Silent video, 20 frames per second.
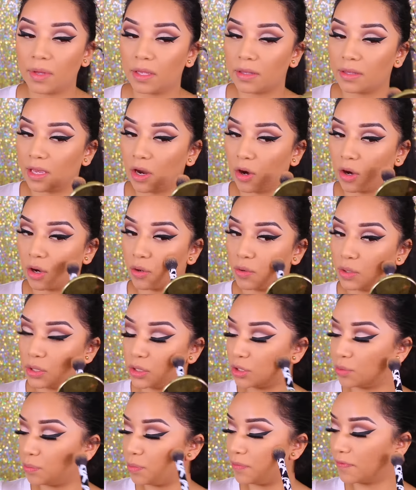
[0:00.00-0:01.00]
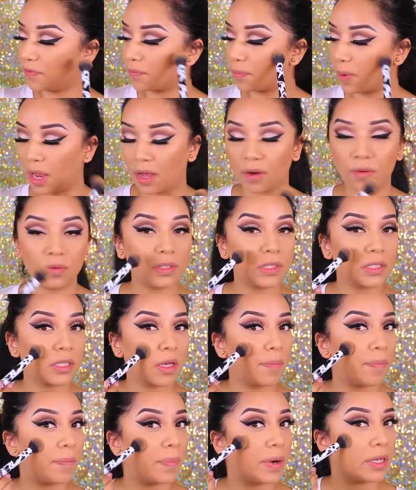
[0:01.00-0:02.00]
they are going to move around,
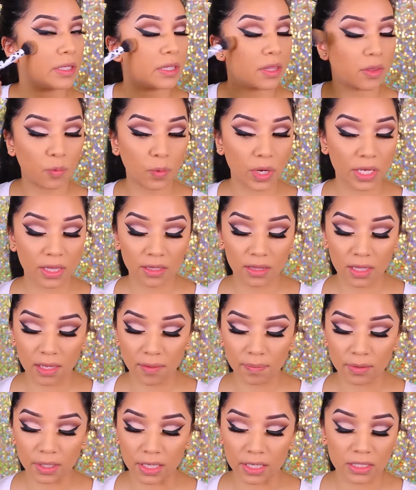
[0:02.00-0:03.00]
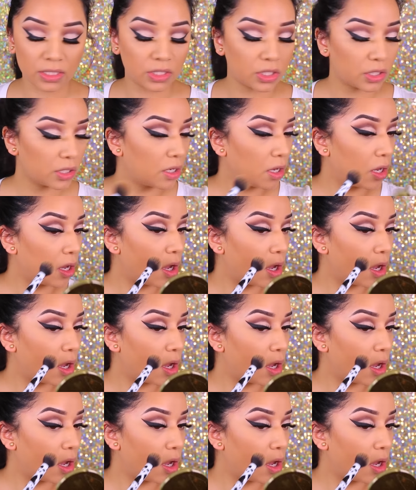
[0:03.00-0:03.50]
but the way that they blend